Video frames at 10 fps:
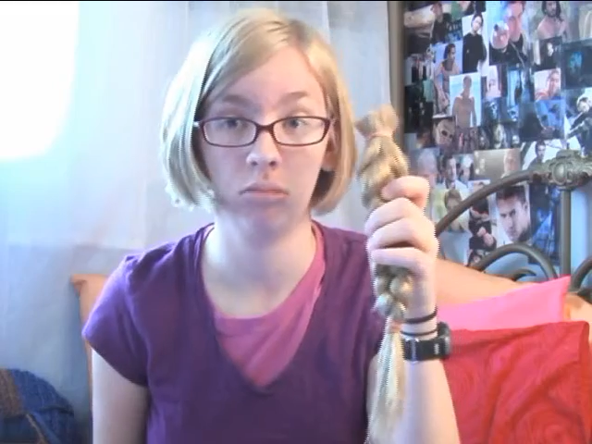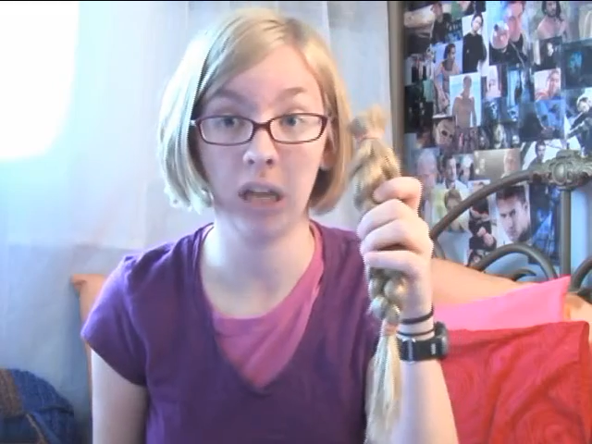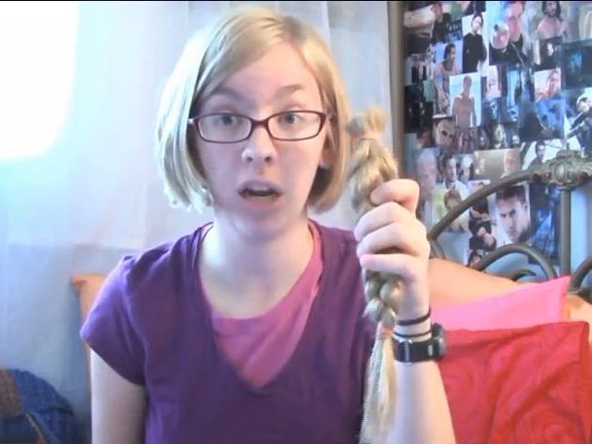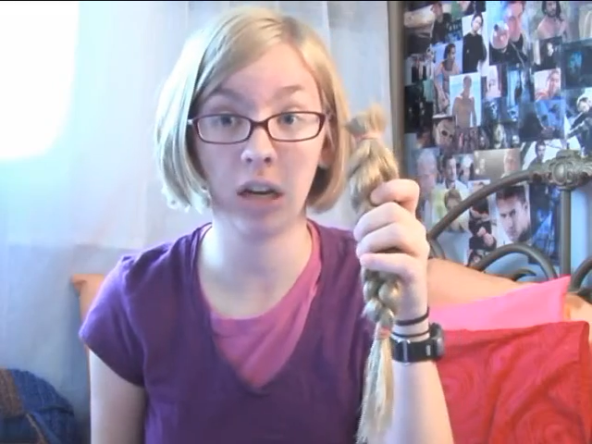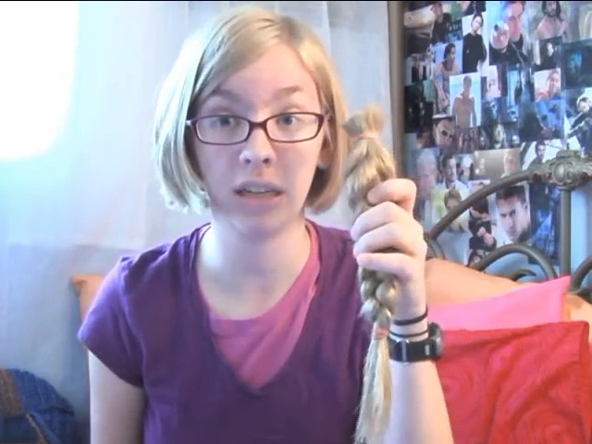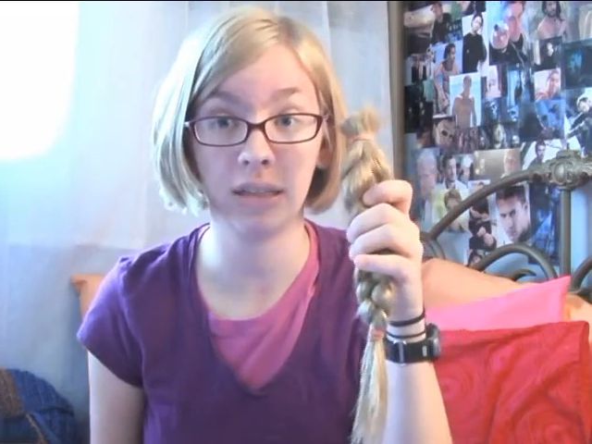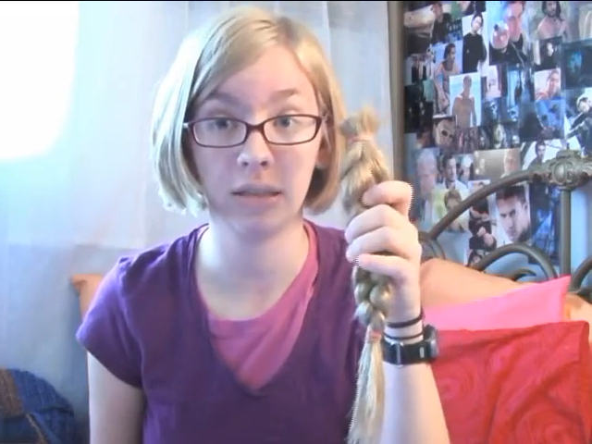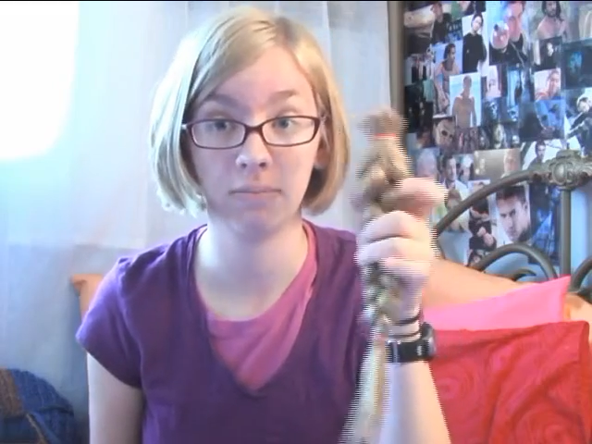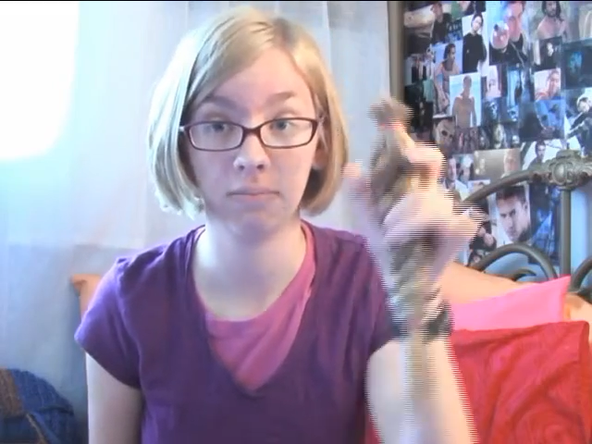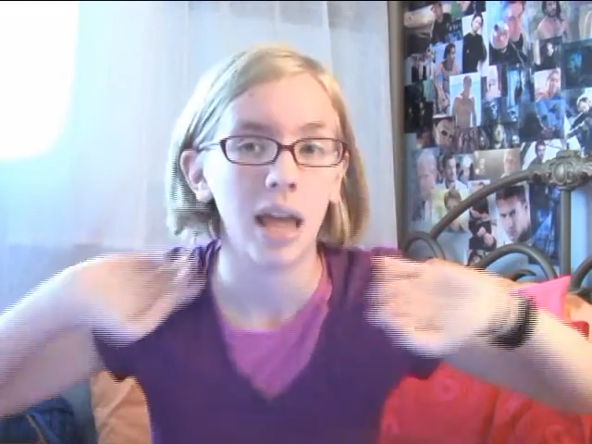There it
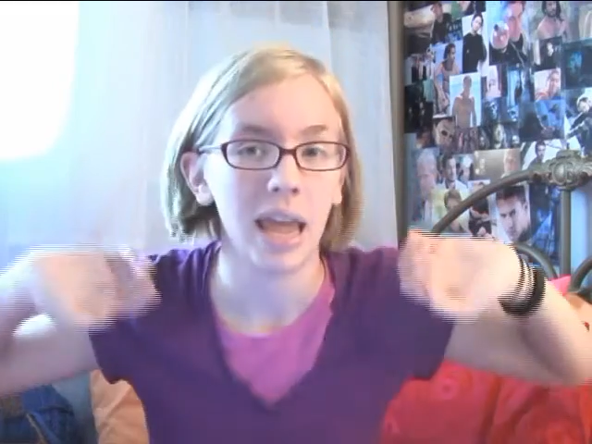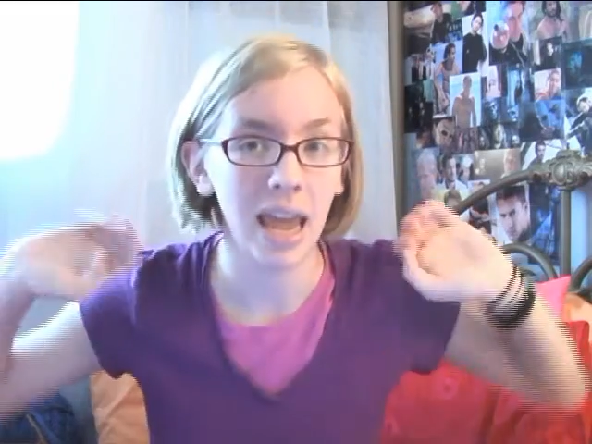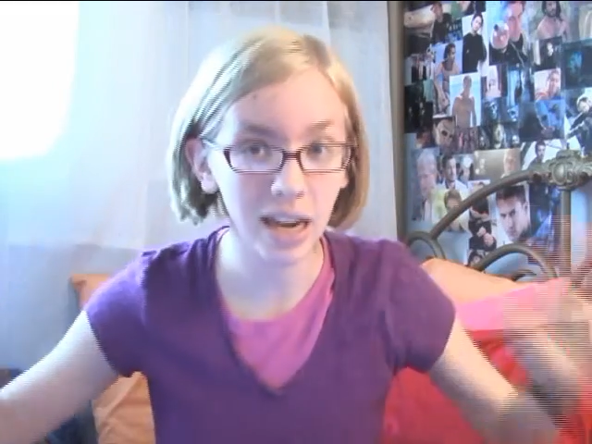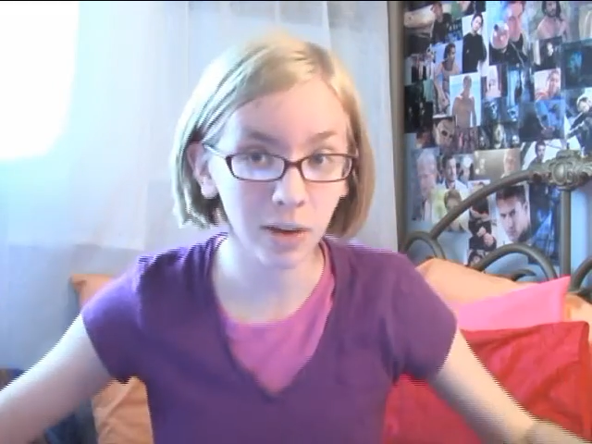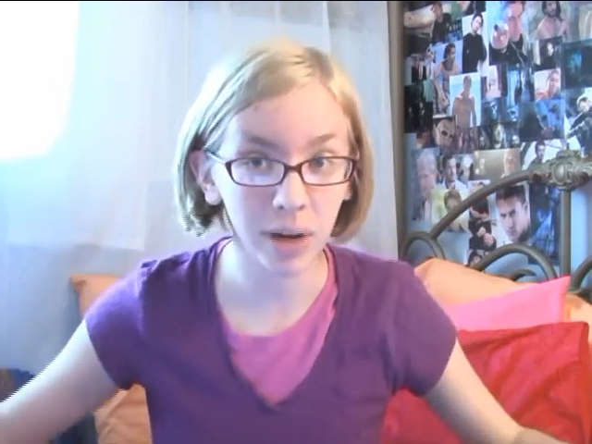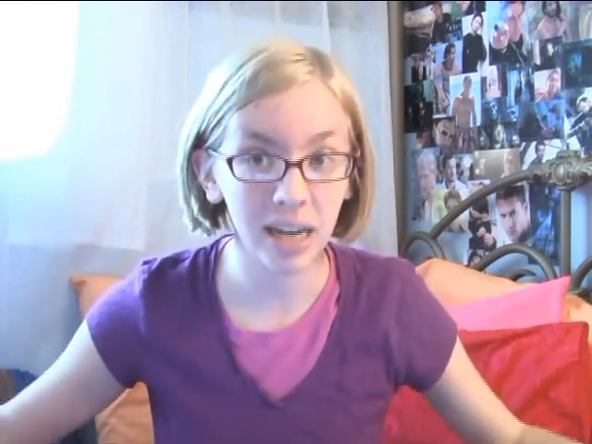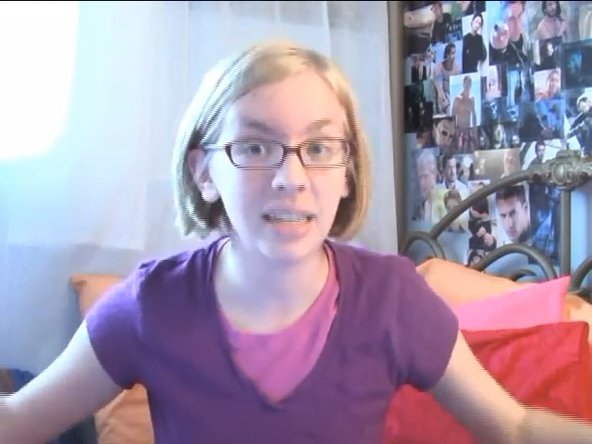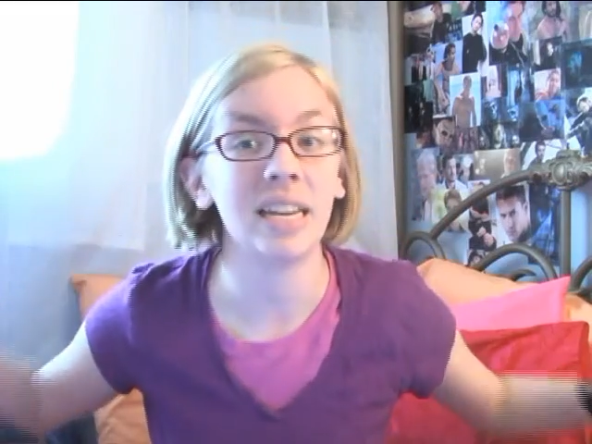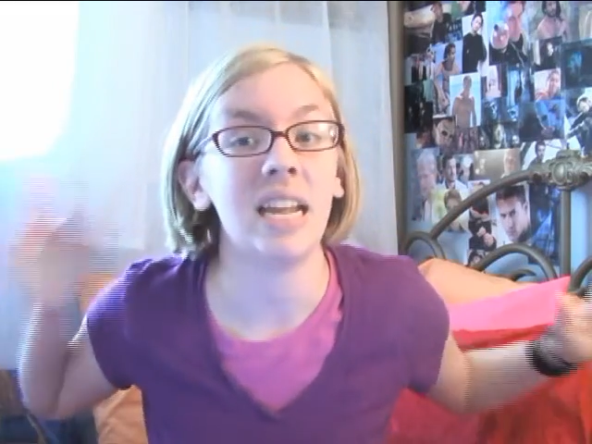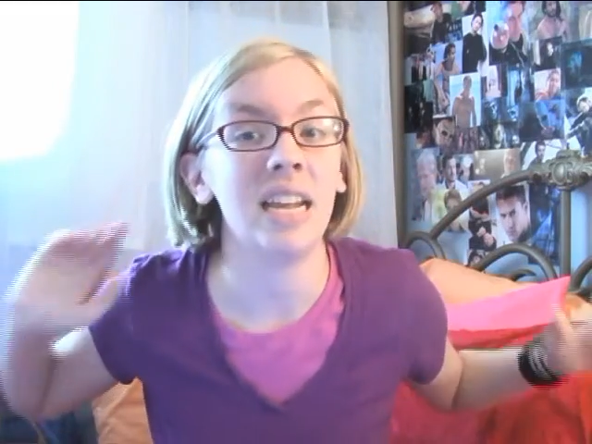is. Anyway,
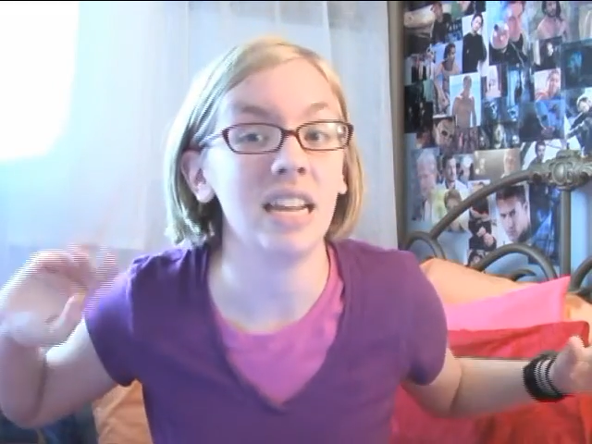today